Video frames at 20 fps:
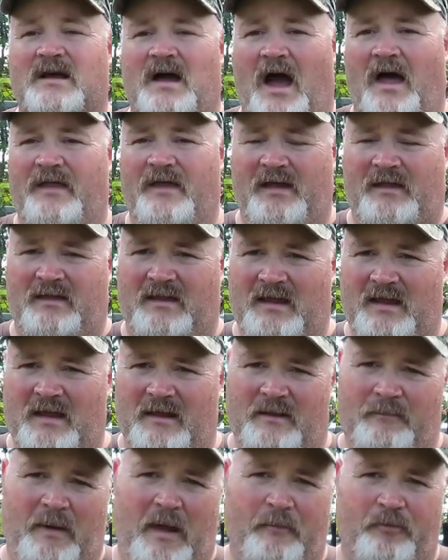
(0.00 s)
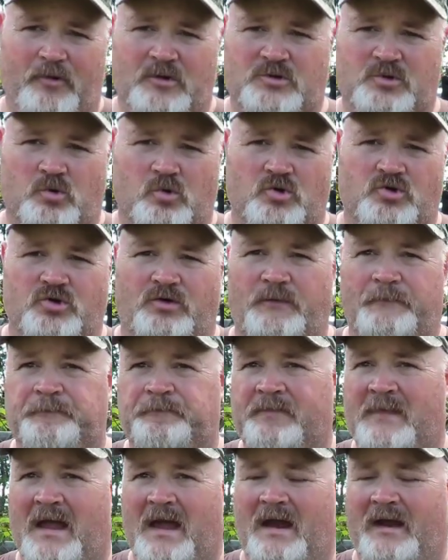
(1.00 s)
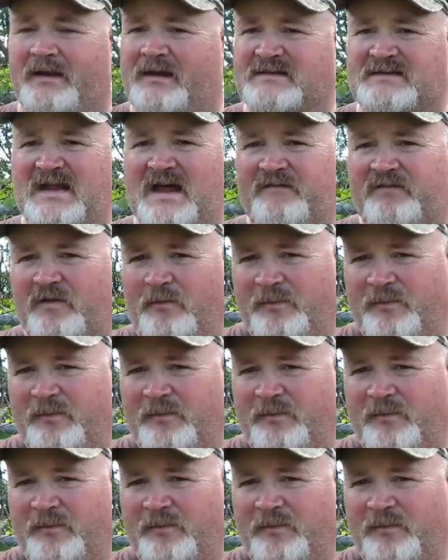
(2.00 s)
I think the paper is crucial, and it doesn't have